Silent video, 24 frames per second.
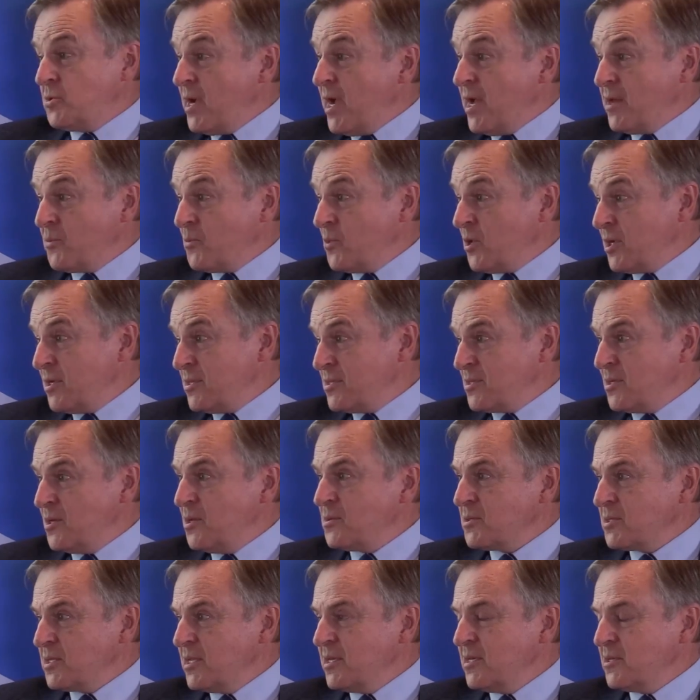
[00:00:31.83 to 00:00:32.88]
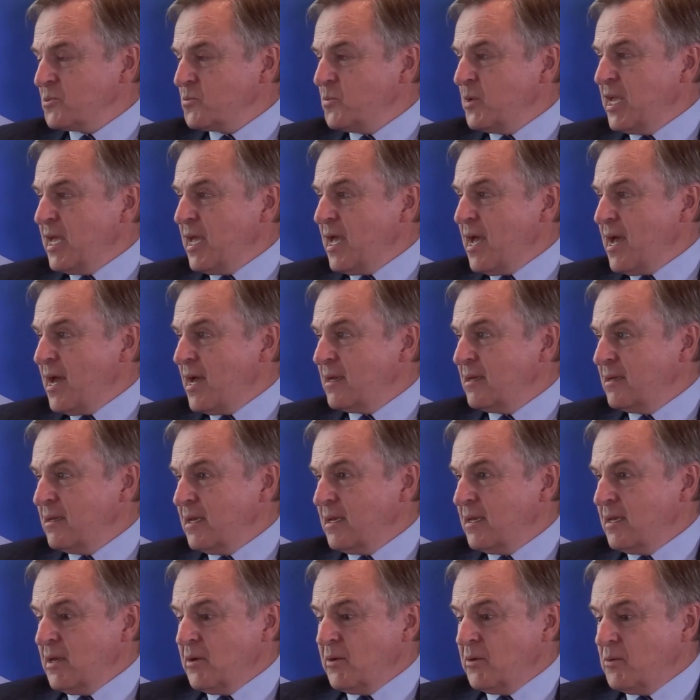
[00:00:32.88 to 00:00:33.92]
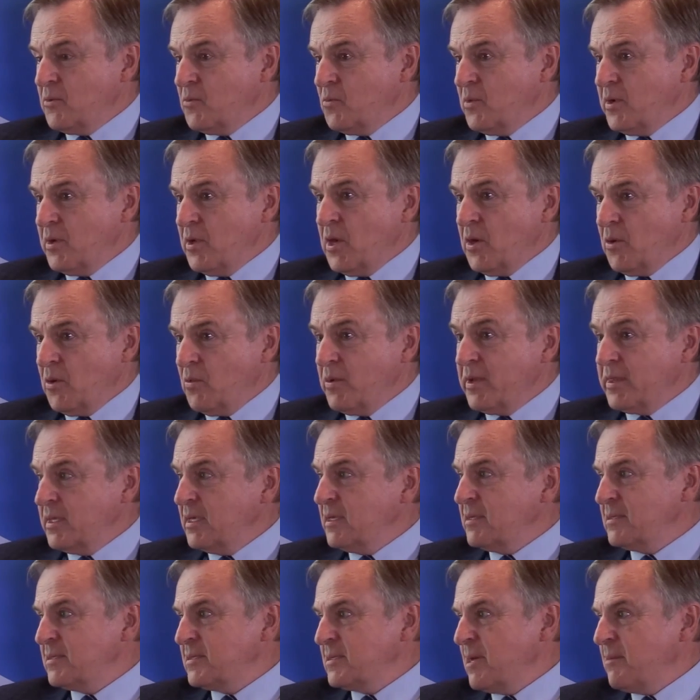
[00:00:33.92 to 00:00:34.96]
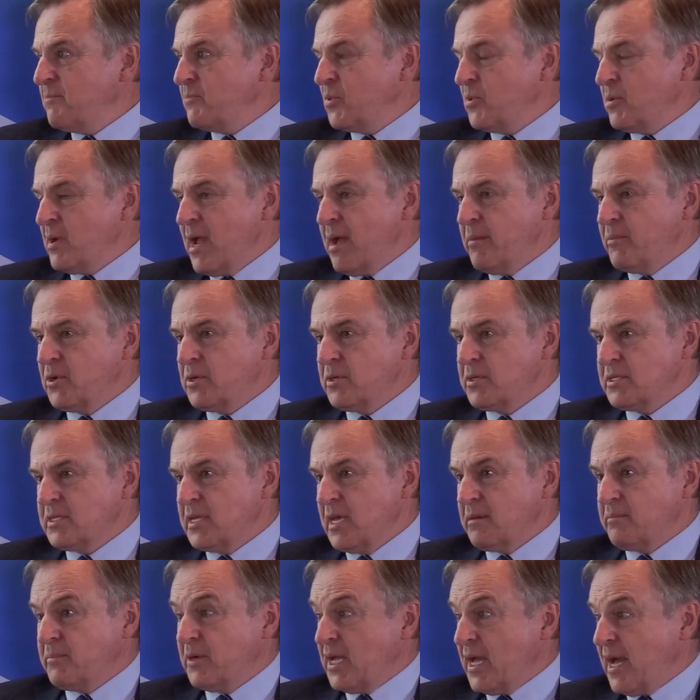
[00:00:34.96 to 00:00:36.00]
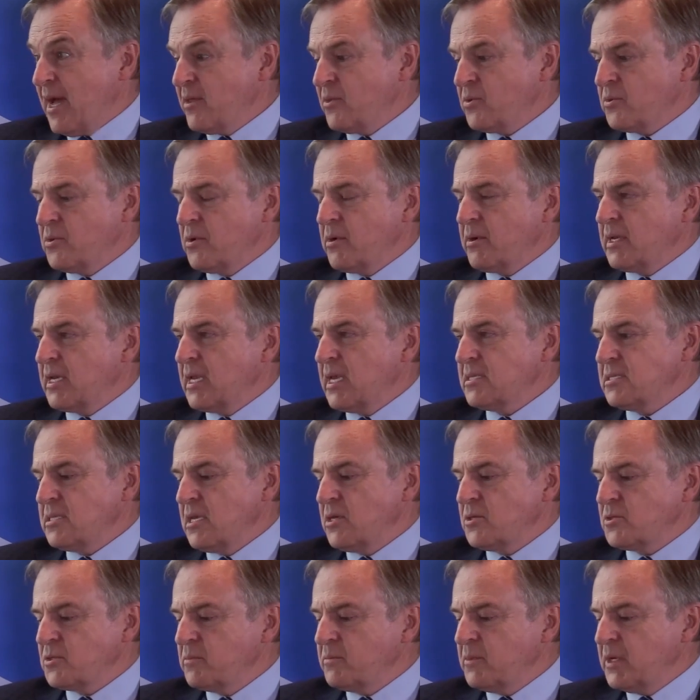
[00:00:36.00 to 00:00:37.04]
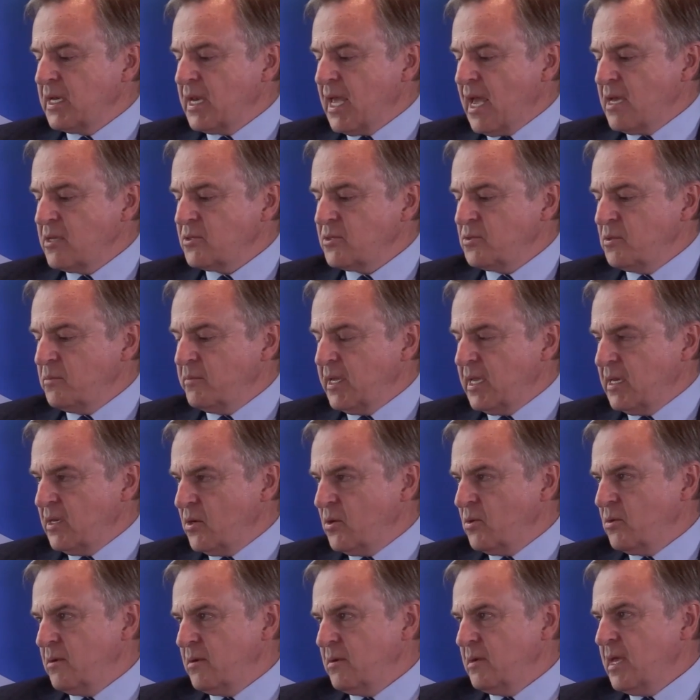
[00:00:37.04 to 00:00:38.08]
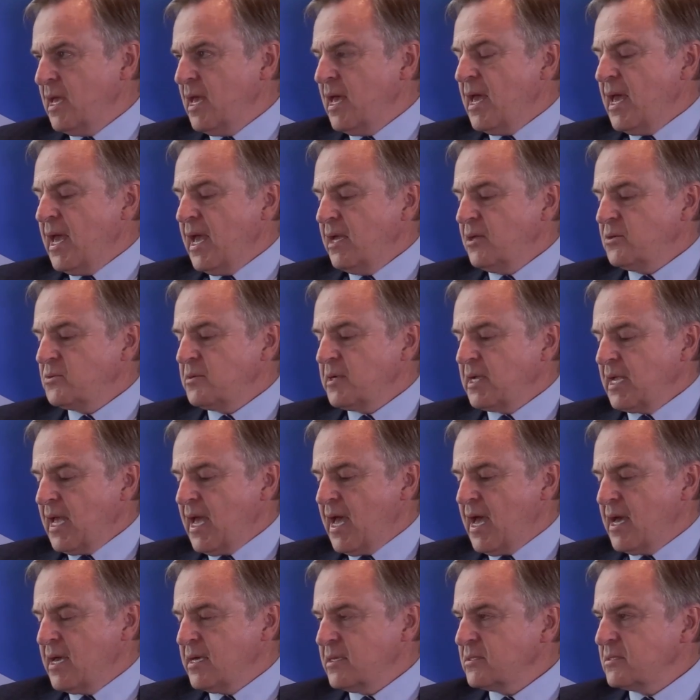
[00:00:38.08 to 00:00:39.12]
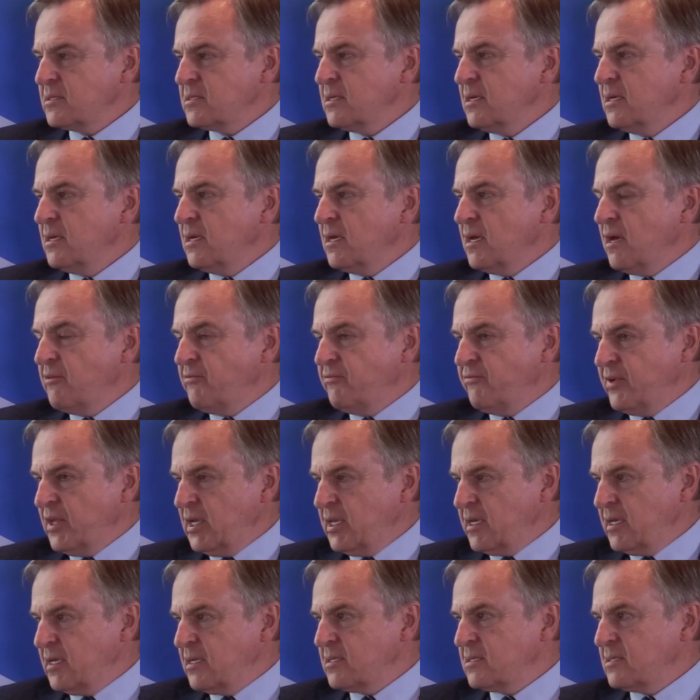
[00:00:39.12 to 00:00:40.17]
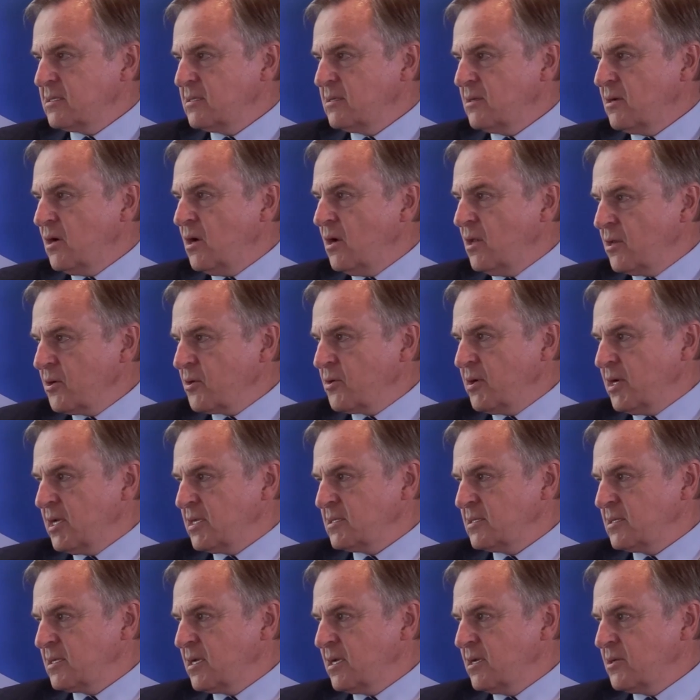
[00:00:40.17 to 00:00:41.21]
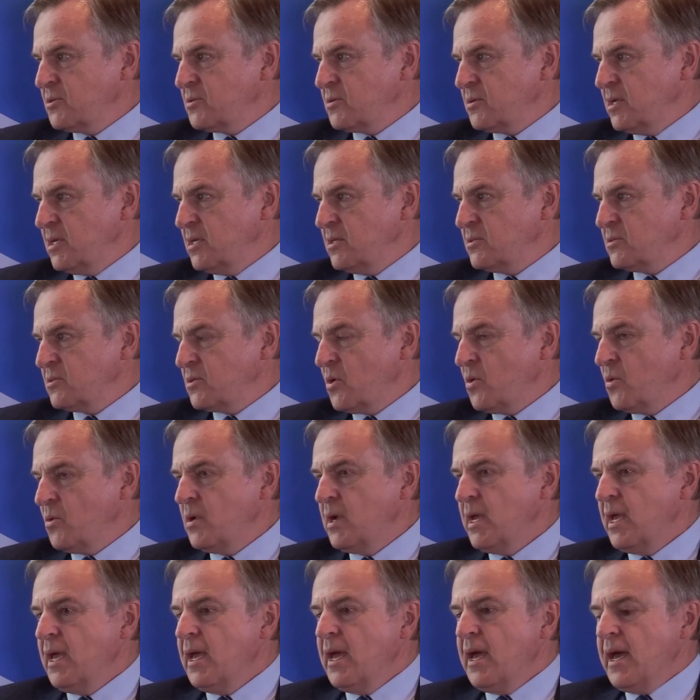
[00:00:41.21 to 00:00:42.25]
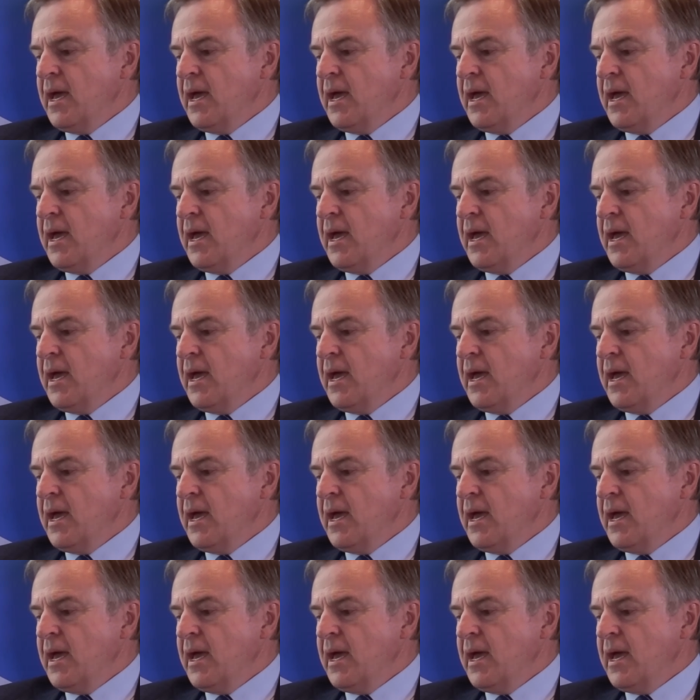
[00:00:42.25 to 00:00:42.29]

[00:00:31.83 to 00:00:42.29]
try and work as closely as we can, within some parameters set by either organization. But as you may know, ADRIC has affiliates all across the country. So